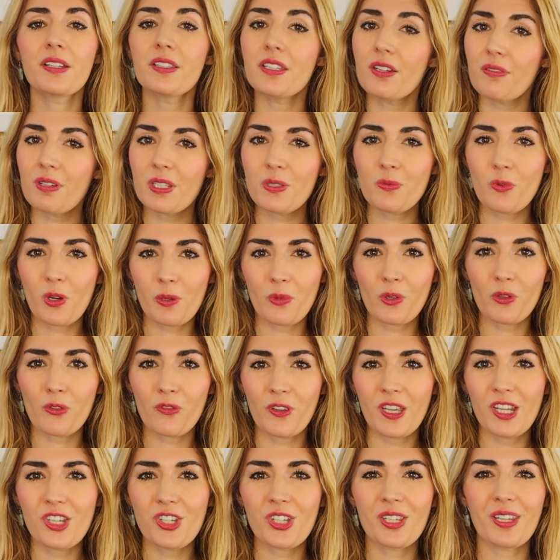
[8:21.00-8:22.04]
There is one more
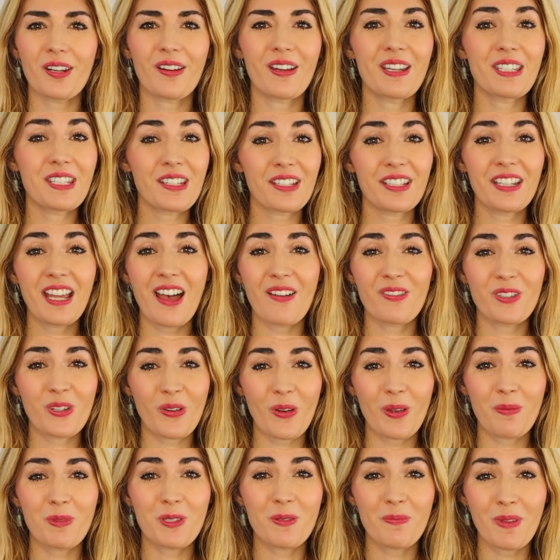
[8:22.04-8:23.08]
feature that I didn't have
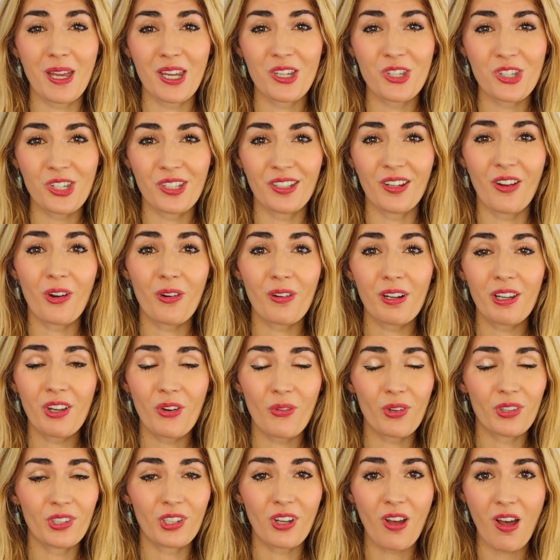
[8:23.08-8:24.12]
time to mention earlier in the